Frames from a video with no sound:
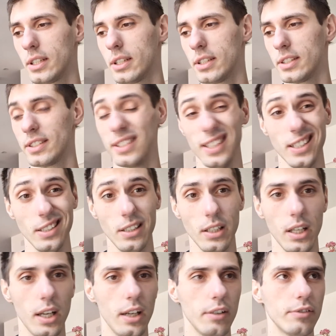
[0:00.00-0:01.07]
Still,
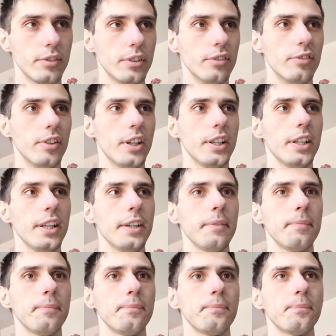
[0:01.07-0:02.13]
after Friday,
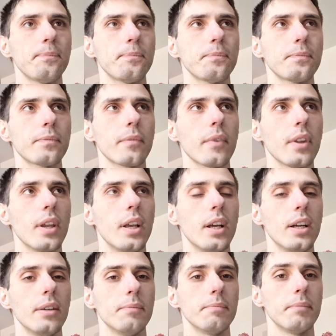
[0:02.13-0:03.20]

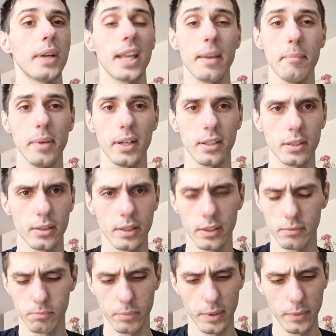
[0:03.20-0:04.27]
I came back
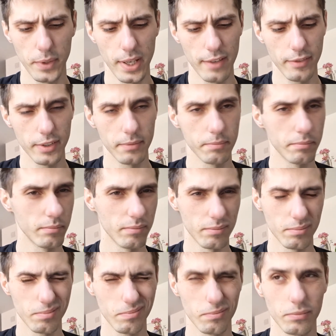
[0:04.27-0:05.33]
around 11.
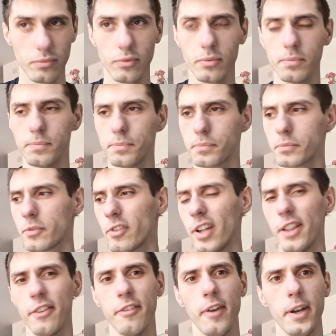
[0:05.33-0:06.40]

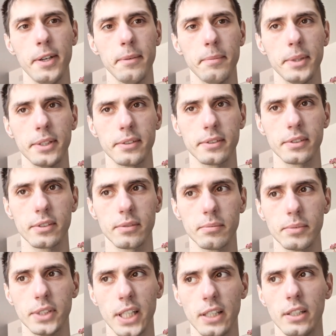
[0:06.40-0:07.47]
Felt fine, but
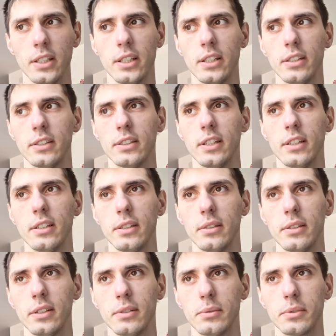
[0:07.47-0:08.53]
Saturday and
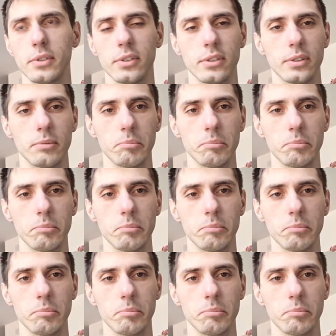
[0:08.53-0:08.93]
Sunday I was just